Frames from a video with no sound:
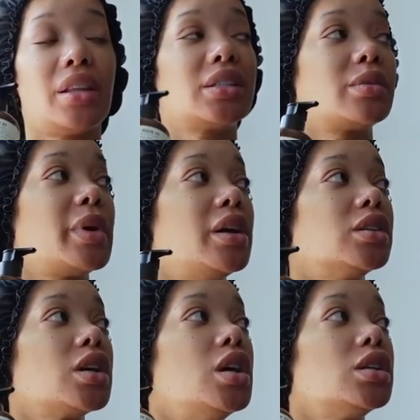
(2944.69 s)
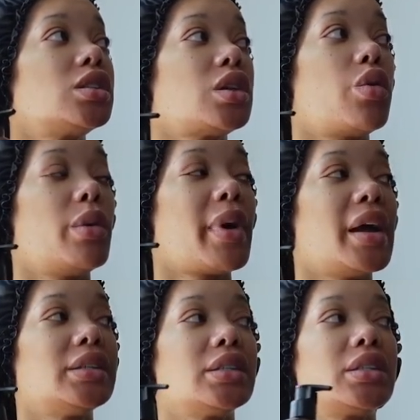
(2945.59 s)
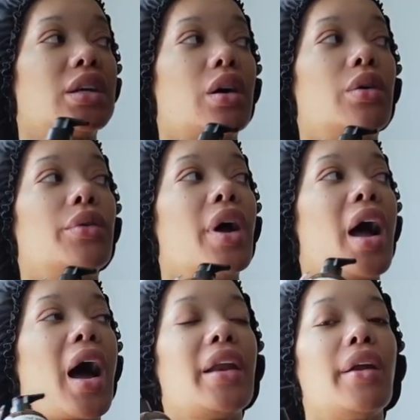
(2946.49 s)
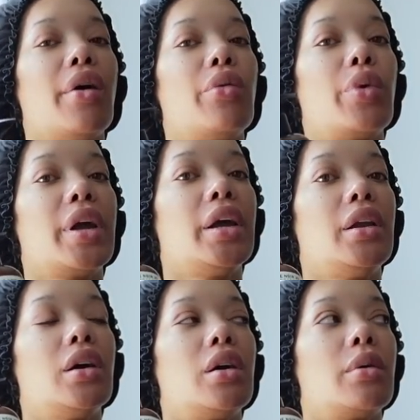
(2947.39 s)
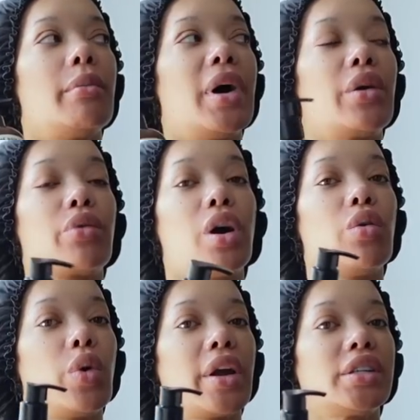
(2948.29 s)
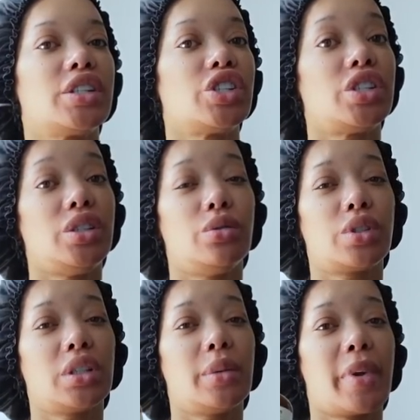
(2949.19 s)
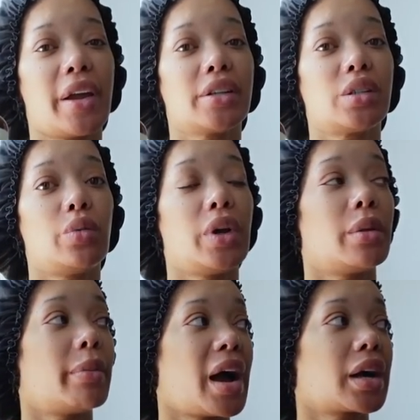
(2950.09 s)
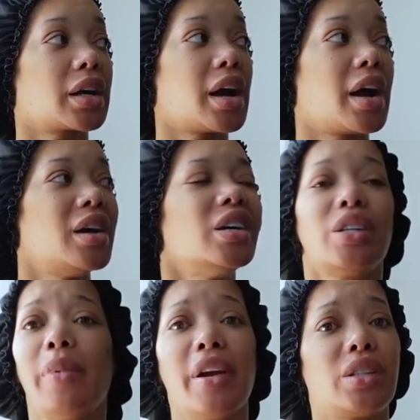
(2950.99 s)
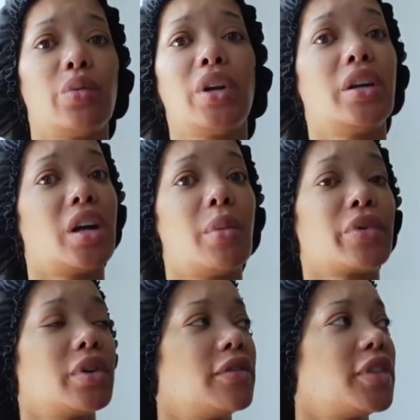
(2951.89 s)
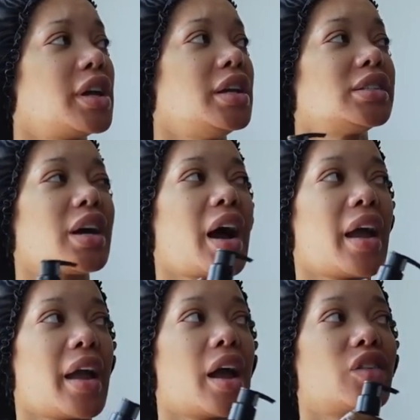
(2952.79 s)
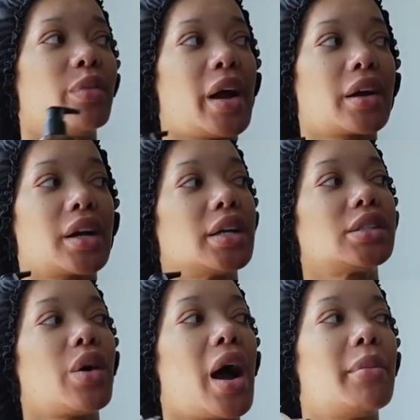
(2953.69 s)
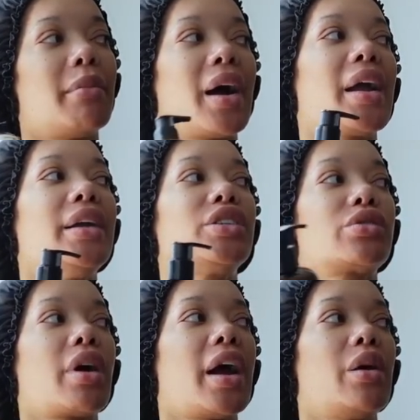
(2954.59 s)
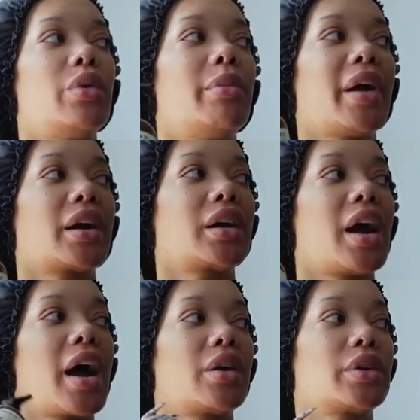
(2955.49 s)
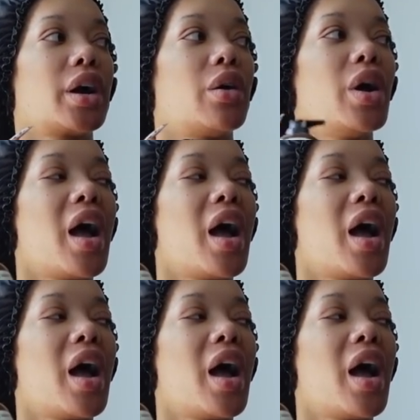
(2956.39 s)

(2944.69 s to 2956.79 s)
This smells so amazing. So I know when Monroe wears it, she usually pairs it with Baccarat. She pairs it with a number of things. I have Baccarat, so I might try it with Baccarat. I don't know.